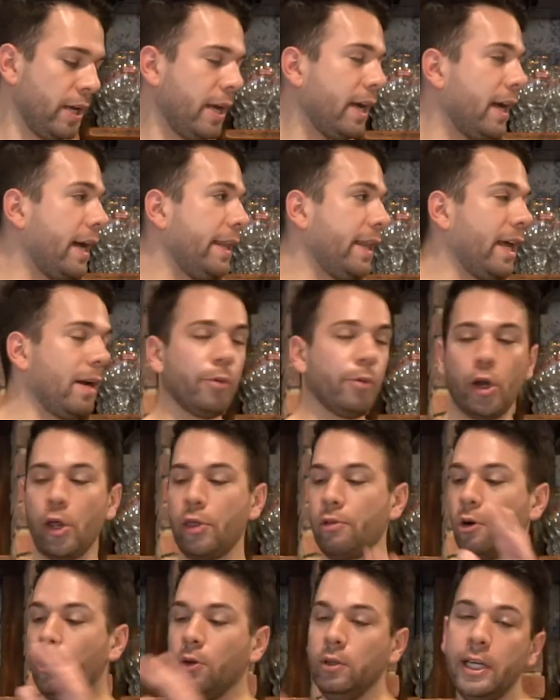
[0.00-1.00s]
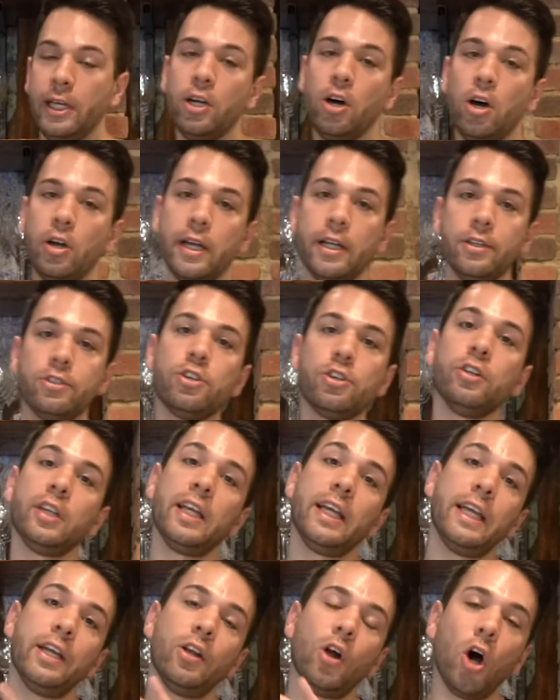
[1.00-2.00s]
and then I'm gonna throw a lid on it, turn the
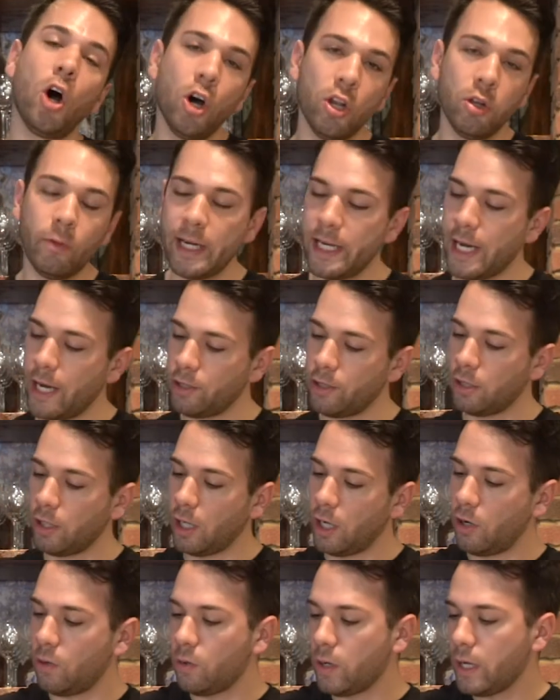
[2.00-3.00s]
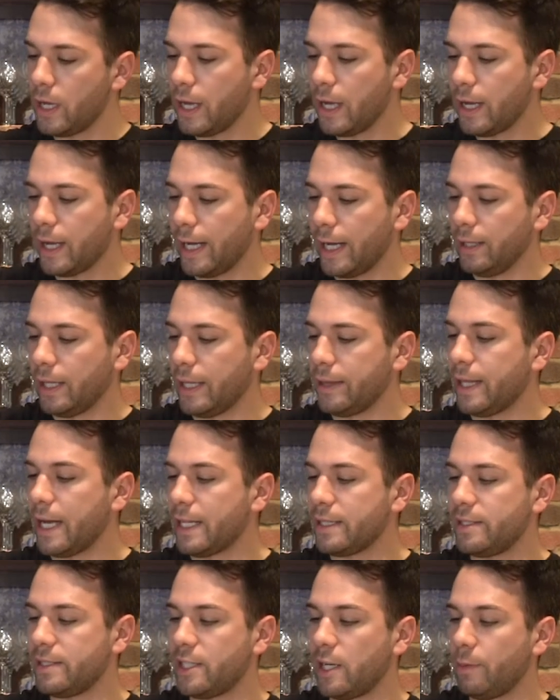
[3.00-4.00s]
heat all the way down to low, and let that
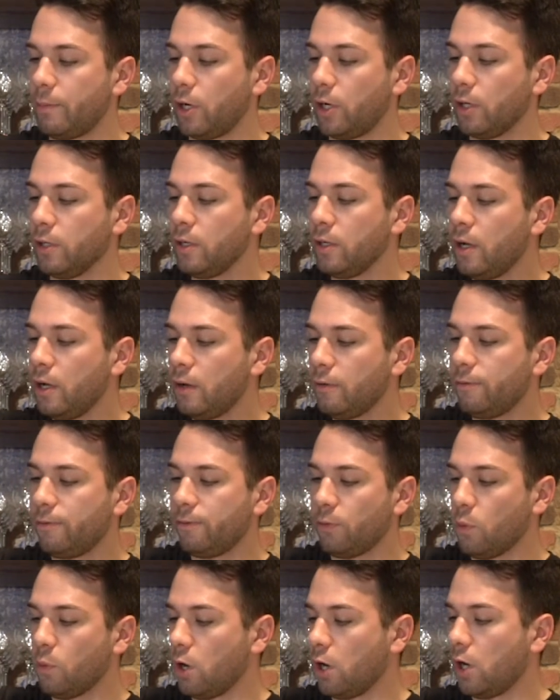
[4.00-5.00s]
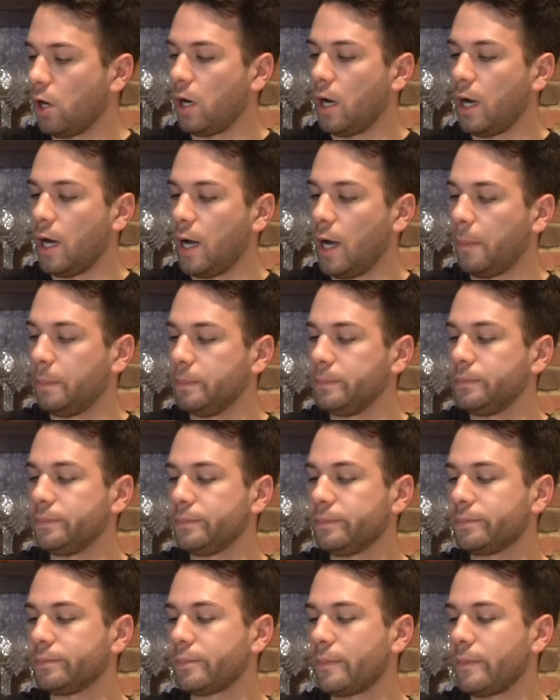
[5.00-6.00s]
simmer for,
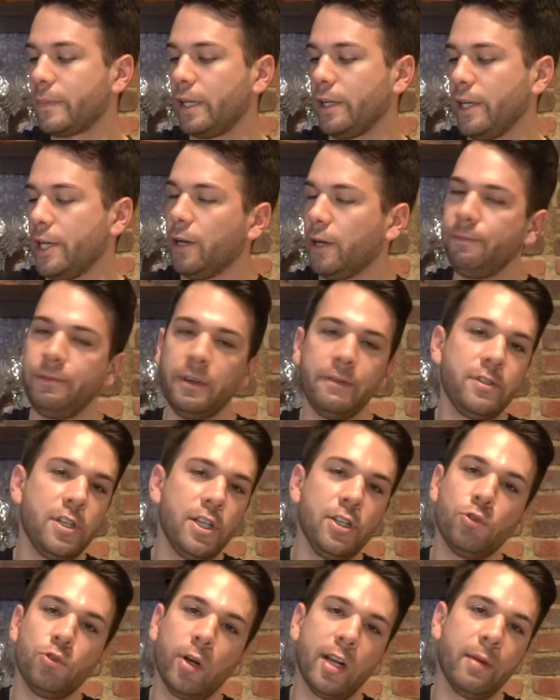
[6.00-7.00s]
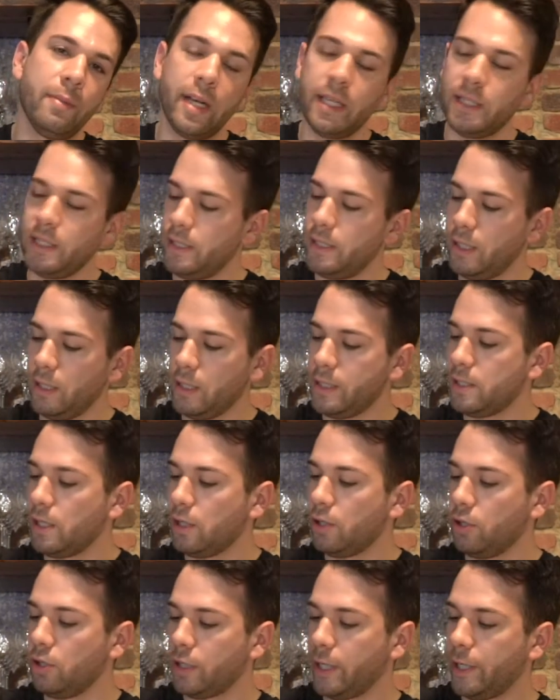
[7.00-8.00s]
you know, 15-20 minutes until it's done
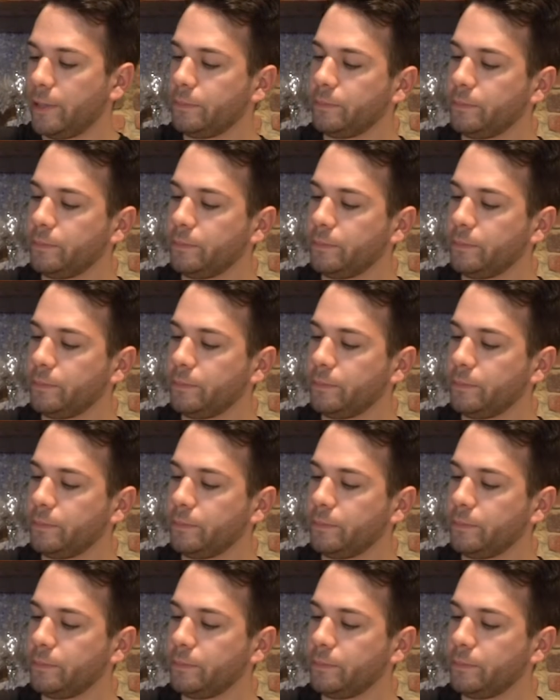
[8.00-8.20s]
cooking.